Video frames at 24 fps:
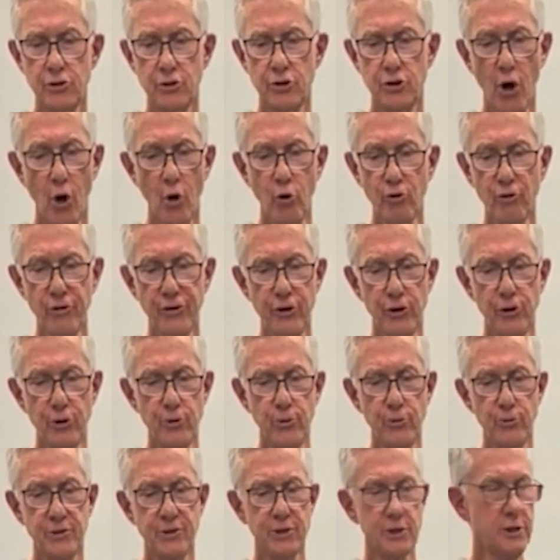don't
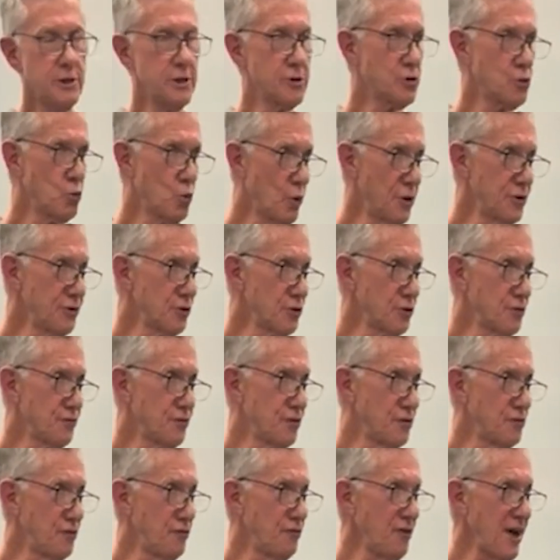use this wonderful